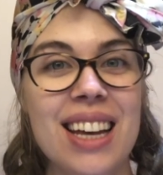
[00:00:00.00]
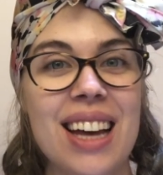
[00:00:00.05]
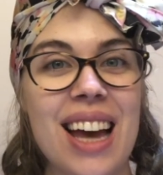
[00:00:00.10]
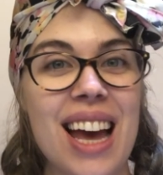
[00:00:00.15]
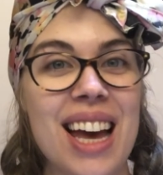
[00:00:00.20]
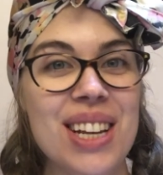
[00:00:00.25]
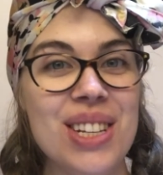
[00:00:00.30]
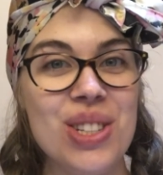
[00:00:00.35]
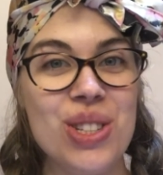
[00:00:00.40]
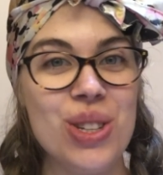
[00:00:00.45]

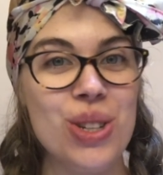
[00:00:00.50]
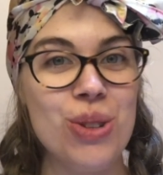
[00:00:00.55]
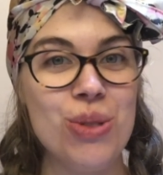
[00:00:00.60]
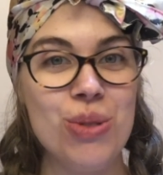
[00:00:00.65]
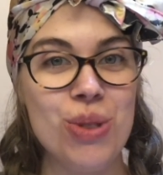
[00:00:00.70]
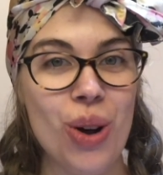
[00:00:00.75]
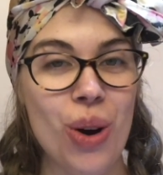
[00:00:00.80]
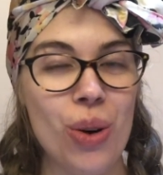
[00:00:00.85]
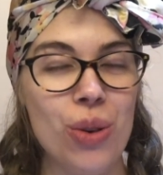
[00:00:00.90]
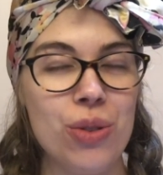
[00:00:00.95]
As you
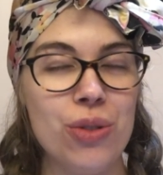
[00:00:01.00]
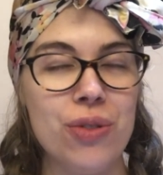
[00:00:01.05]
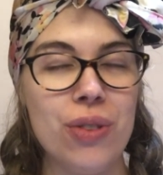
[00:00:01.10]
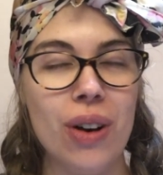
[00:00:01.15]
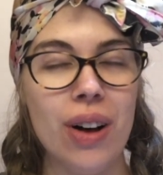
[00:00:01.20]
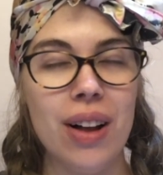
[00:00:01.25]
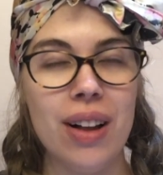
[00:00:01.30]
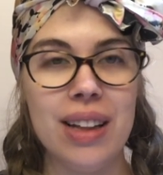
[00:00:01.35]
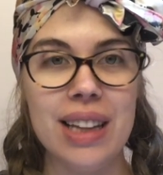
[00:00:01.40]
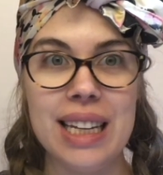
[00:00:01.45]
know,
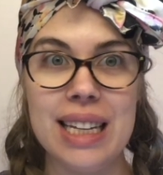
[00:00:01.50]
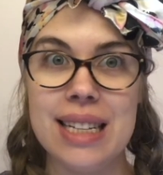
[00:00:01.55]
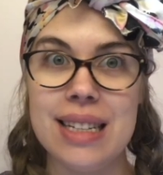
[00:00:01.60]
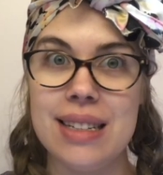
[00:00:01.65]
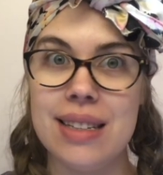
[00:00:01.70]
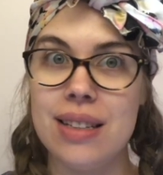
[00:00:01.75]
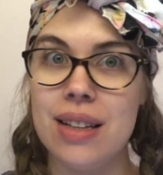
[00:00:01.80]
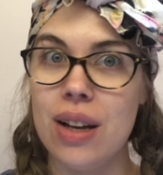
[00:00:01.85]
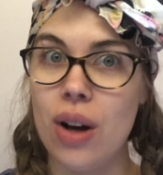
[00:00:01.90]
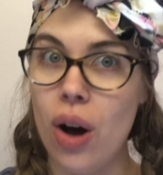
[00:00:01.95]
fall
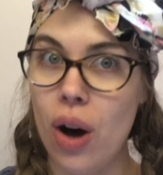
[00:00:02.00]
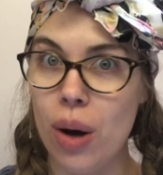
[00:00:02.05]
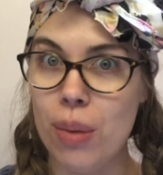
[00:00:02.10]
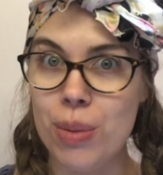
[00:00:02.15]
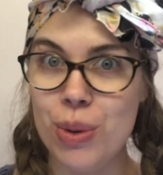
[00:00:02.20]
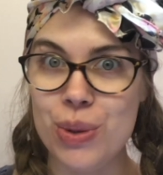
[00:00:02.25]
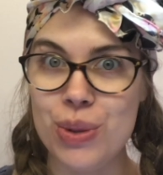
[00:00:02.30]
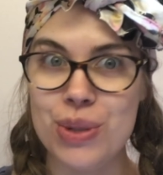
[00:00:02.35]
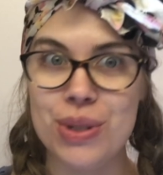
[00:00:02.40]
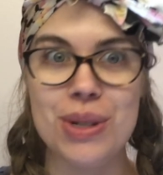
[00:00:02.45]
is
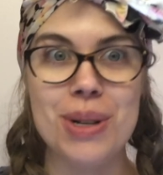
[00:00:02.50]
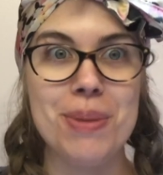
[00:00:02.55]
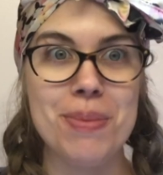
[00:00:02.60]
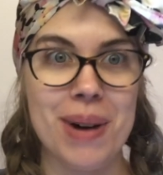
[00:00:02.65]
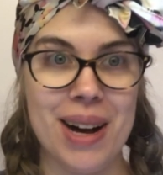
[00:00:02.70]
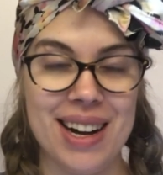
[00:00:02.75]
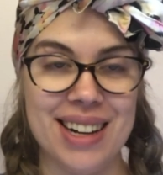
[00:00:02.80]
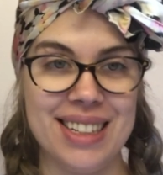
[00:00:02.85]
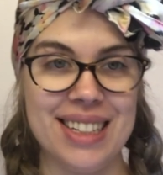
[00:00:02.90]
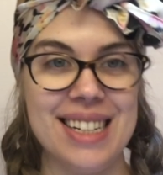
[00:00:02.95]
almost
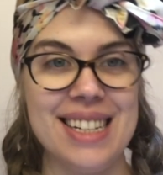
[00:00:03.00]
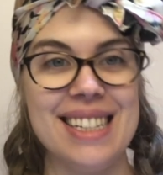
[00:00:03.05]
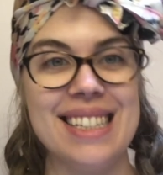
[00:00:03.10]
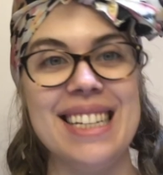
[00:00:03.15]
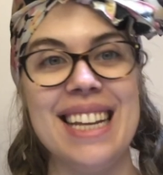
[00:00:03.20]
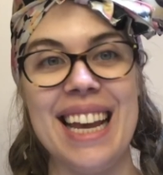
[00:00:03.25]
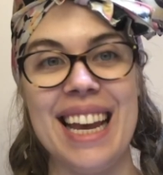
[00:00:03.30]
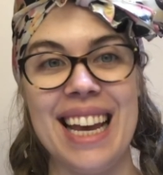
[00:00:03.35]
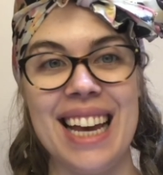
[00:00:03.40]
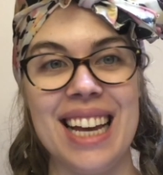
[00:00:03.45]
upon
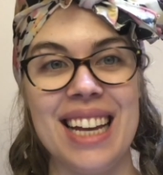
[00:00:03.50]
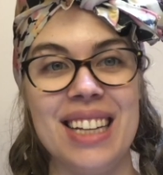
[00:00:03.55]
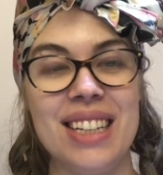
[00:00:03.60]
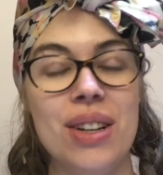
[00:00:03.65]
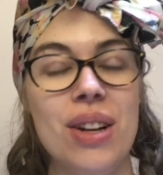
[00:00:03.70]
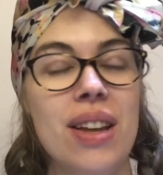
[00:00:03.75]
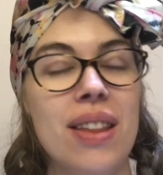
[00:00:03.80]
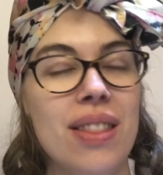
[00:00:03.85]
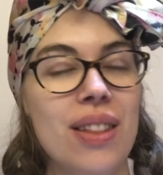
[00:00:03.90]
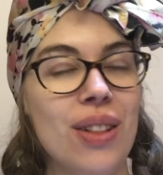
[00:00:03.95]
us, and
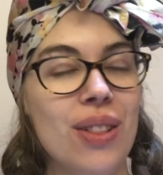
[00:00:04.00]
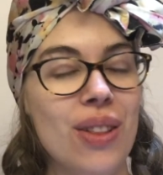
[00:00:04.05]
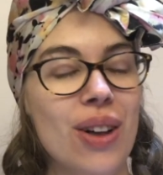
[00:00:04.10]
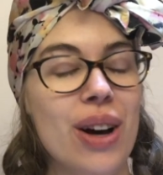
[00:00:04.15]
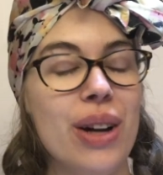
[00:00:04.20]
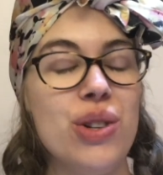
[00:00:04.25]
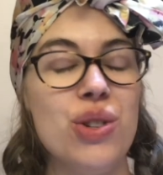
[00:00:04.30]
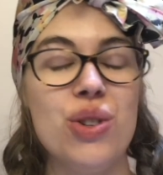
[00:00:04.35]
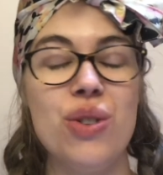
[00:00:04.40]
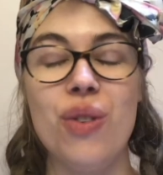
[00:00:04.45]
the
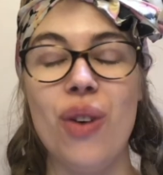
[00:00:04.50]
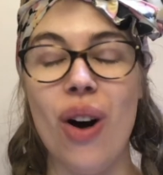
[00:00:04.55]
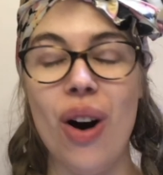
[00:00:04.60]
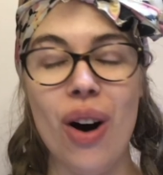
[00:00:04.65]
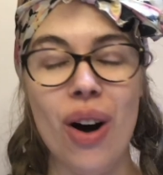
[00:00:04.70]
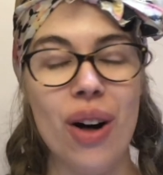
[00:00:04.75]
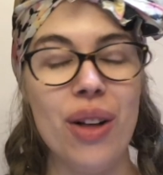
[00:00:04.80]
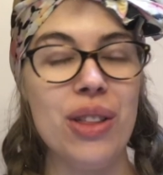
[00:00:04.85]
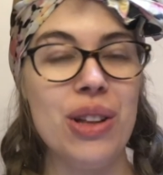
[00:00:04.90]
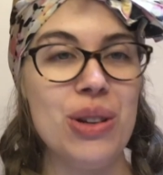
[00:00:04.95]
launch of
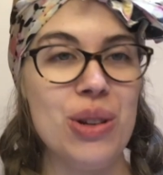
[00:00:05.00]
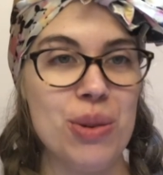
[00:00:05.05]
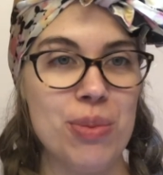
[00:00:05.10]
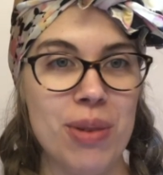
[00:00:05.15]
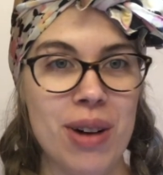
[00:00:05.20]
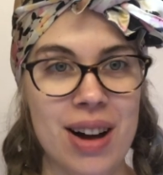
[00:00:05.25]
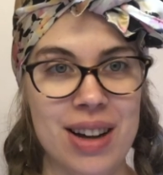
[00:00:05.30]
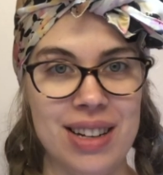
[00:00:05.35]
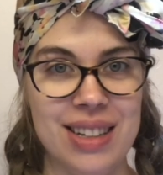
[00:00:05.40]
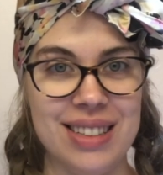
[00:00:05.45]
all the new
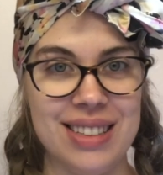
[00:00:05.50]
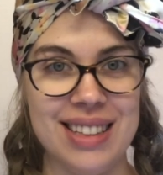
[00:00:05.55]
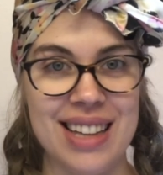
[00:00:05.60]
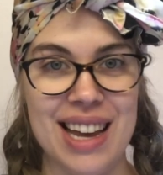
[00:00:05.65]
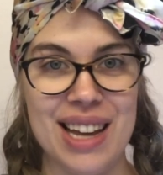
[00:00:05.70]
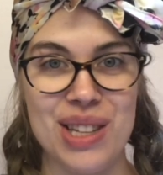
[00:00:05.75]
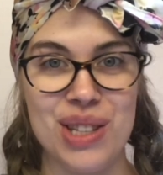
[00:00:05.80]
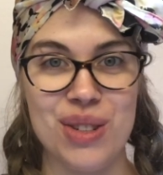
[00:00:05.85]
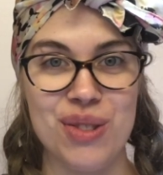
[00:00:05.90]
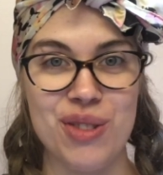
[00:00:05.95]
product
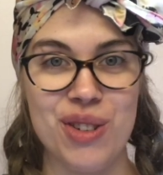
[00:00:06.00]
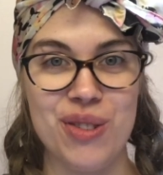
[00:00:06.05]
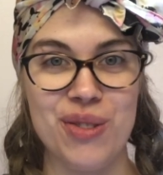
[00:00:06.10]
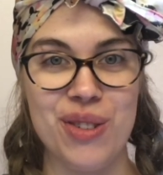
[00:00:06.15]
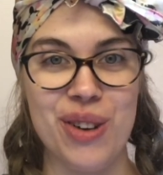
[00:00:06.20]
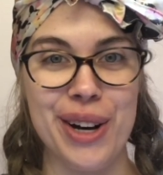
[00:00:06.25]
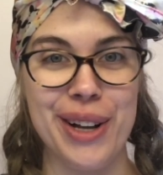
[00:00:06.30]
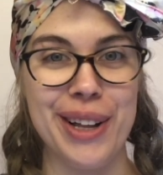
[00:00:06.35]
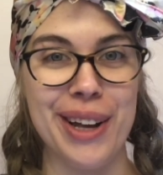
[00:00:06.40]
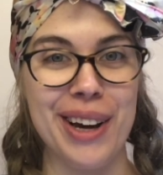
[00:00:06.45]
lines for
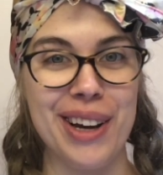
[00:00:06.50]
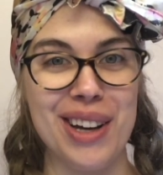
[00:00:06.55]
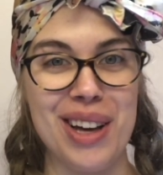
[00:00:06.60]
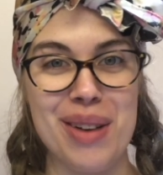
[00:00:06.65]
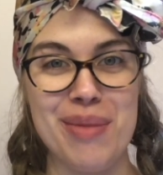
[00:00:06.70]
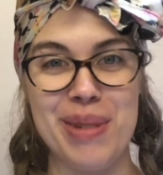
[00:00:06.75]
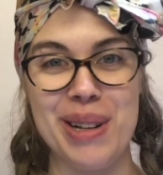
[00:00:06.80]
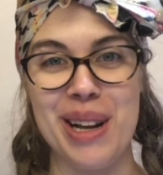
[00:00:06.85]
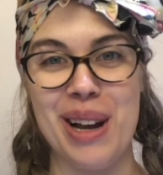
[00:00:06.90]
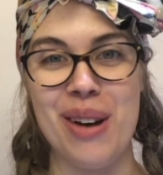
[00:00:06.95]
fall are
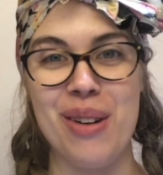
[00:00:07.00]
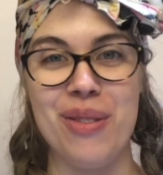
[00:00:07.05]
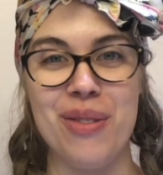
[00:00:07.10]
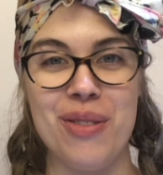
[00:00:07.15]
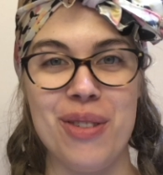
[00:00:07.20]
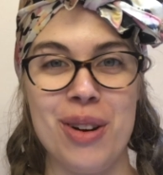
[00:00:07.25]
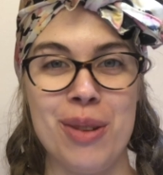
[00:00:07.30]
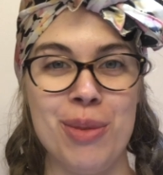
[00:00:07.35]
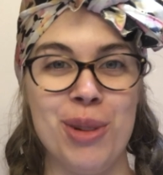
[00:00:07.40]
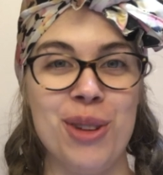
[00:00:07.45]
coming out
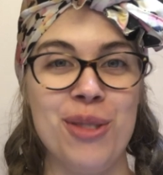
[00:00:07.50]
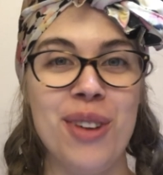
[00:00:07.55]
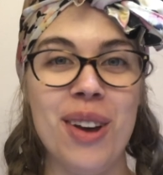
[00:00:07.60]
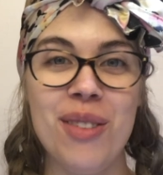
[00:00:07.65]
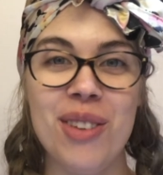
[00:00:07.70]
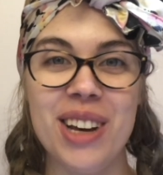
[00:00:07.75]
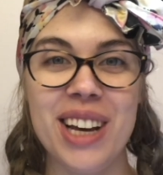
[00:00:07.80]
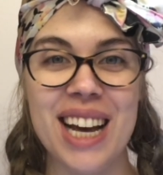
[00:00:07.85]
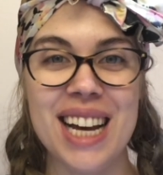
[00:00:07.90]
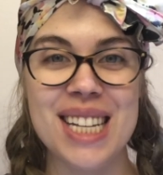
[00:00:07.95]
from your
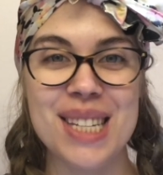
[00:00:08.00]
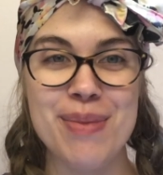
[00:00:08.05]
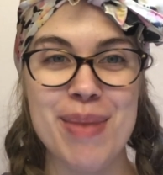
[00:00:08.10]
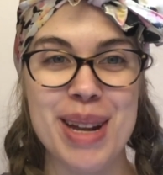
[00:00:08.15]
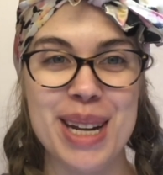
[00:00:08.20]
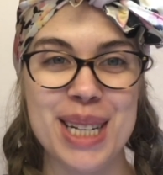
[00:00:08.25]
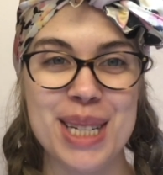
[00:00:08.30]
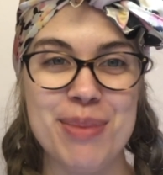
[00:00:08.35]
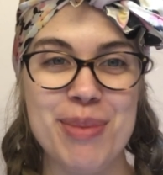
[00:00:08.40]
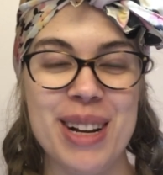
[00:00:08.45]
favorite
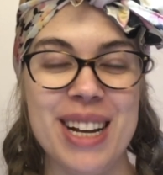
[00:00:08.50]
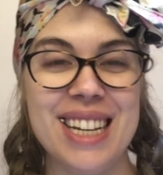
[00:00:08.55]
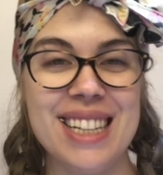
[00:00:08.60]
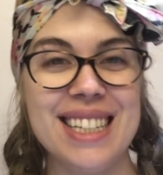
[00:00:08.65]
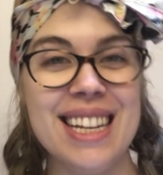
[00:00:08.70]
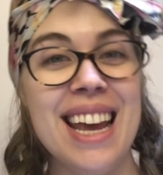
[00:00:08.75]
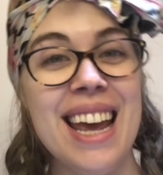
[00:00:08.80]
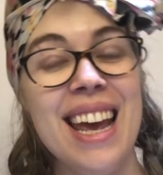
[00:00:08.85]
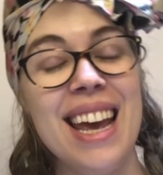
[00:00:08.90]
cosmetics brands